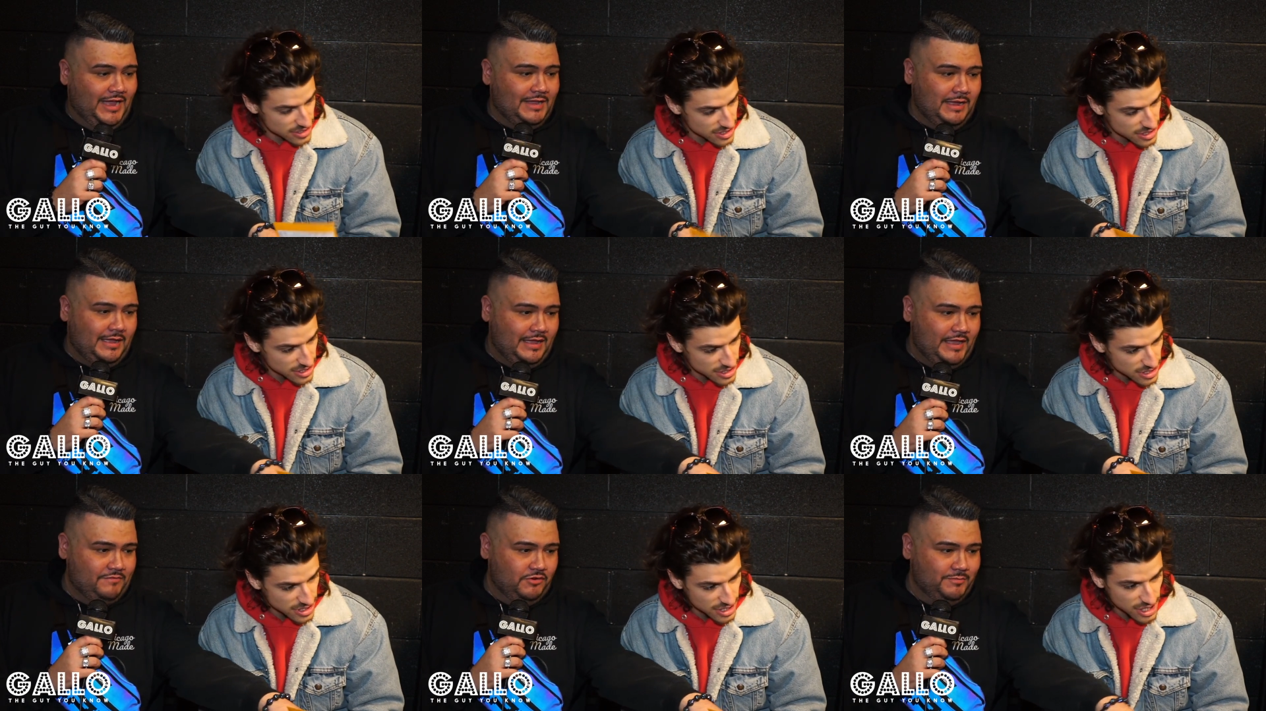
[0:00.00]
Speaker 1: I got,
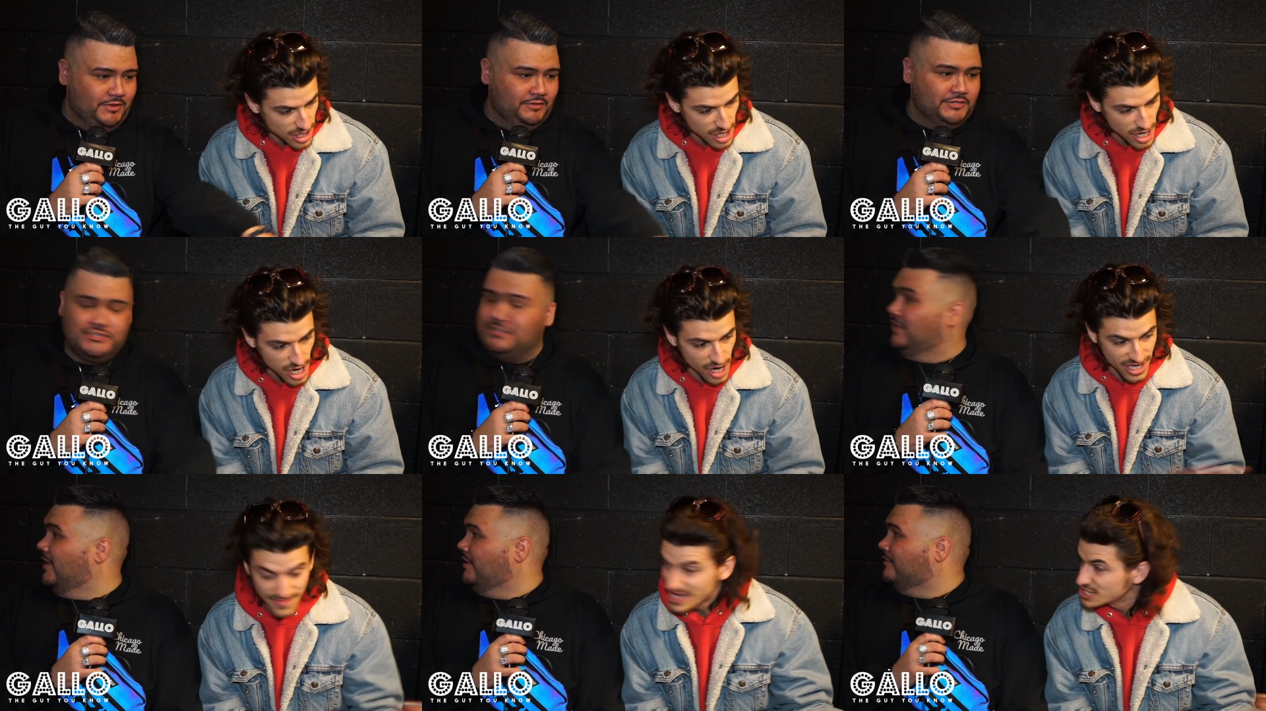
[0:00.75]
I gave her a pillow just oh,
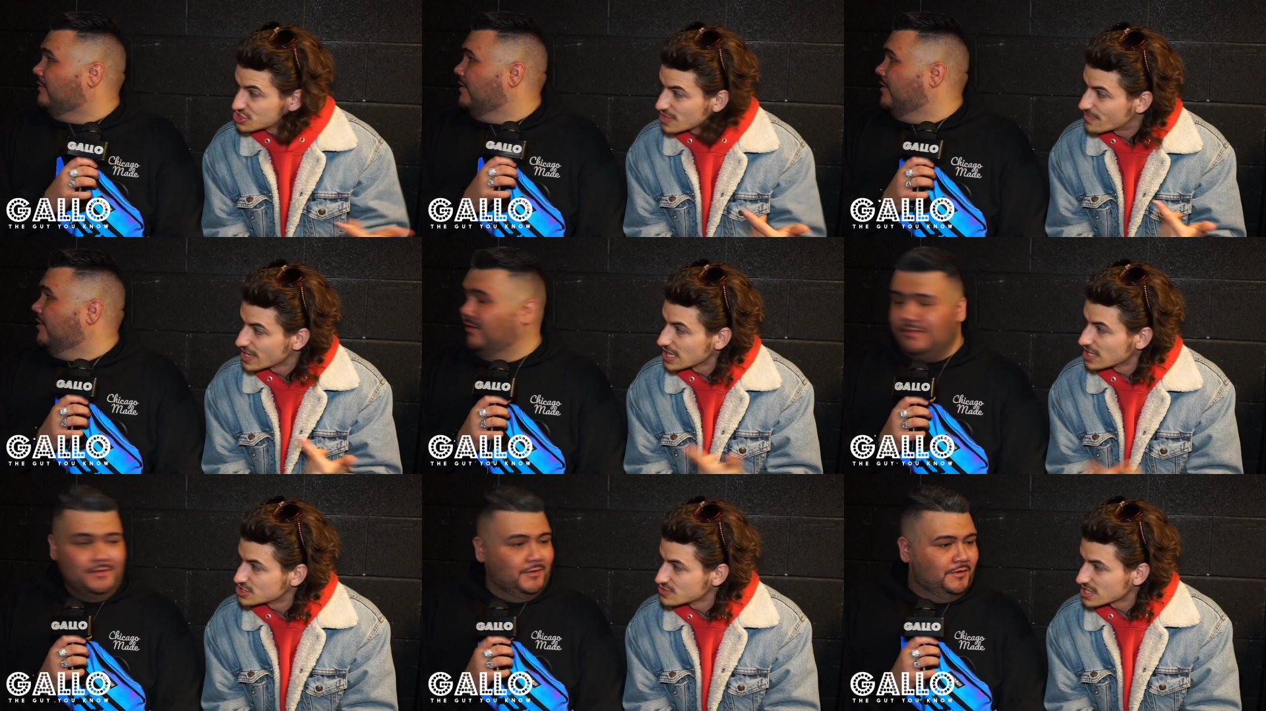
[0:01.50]
in case. Oh, he made you a
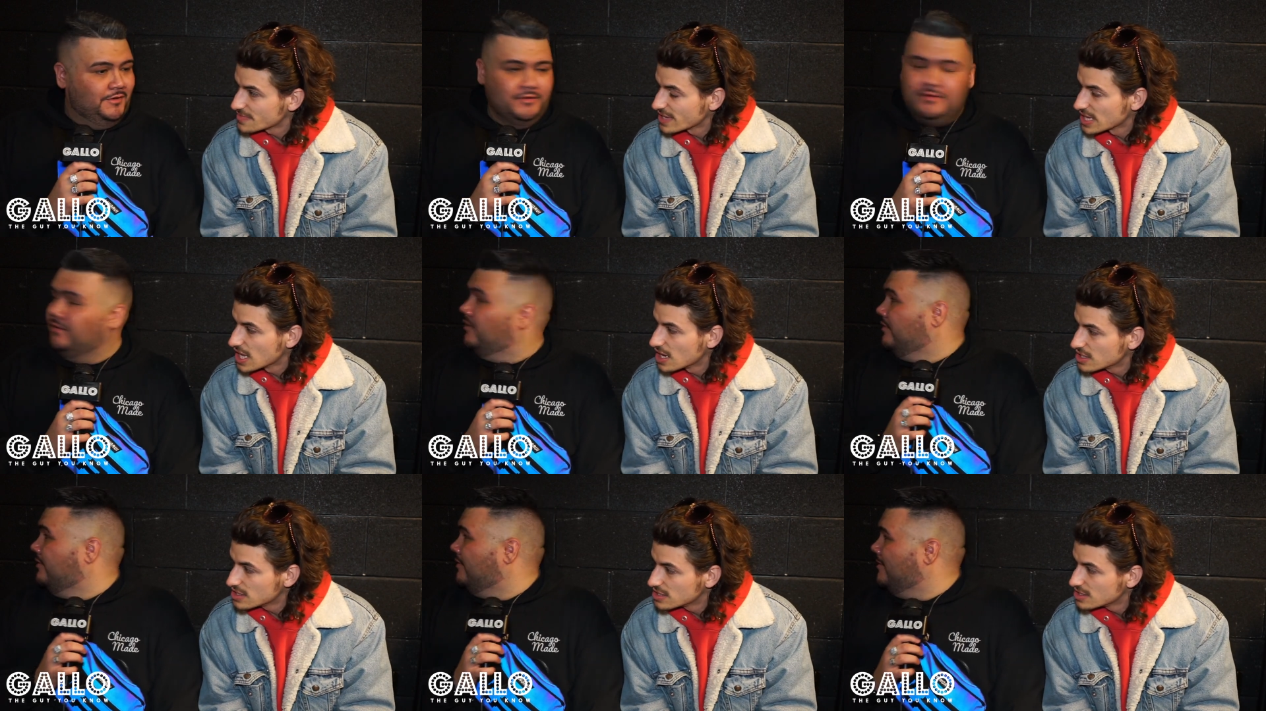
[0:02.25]
Speaker 2: pillow. Do you want a pillow?